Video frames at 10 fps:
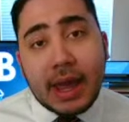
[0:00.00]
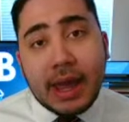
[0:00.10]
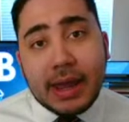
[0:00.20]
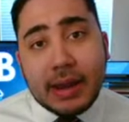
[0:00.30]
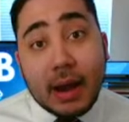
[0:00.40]

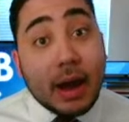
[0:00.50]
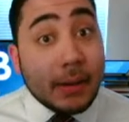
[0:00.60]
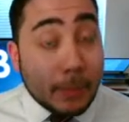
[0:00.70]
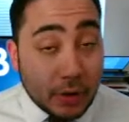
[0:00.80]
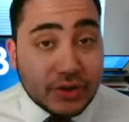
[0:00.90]
in
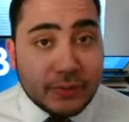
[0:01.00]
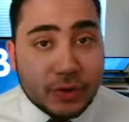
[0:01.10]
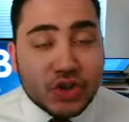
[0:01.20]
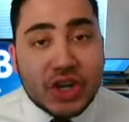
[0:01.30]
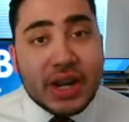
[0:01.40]
parts of
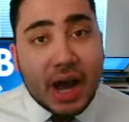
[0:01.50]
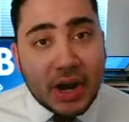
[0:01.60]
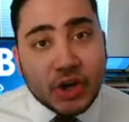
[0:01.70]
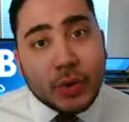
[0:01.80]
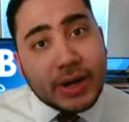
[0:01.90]
Virginia
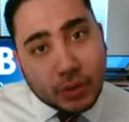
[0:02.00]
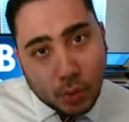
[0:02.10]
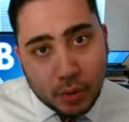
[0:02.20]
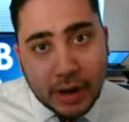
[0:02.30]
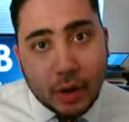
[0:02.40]
under a
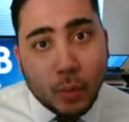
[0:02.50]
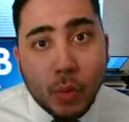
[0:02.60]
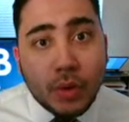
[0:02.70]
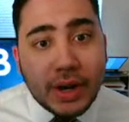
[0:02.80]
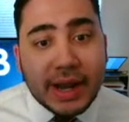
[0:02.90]
tornado
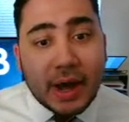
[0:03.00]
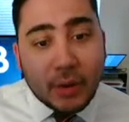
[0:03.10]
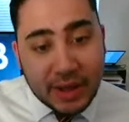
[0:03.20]
warning now,